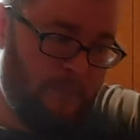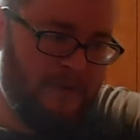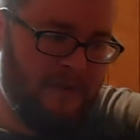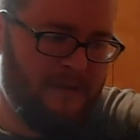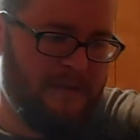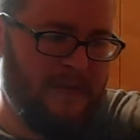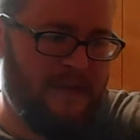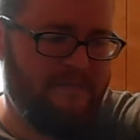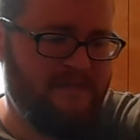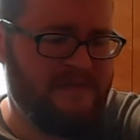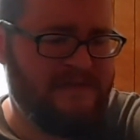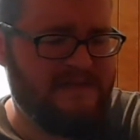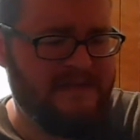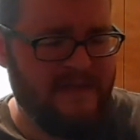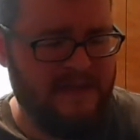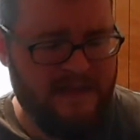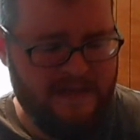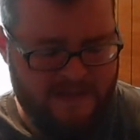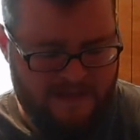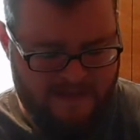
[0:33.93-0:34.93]
Kevin
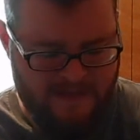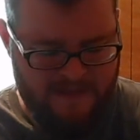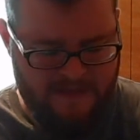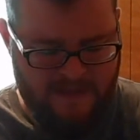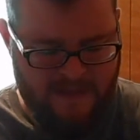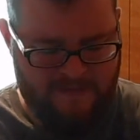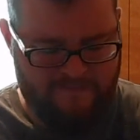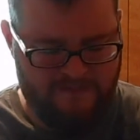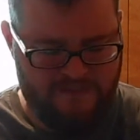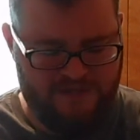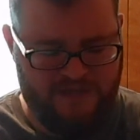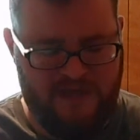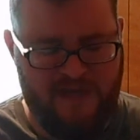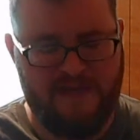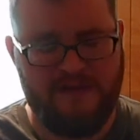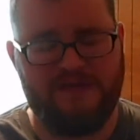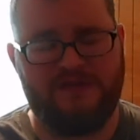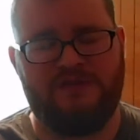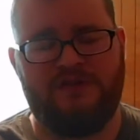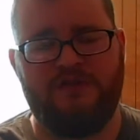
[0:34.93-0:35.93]
said he didn't have a
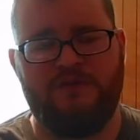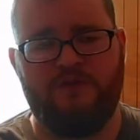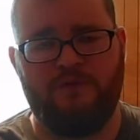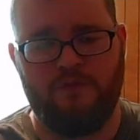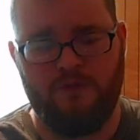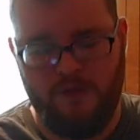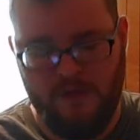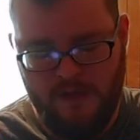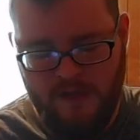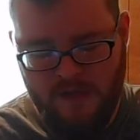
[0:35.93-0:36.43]
chance to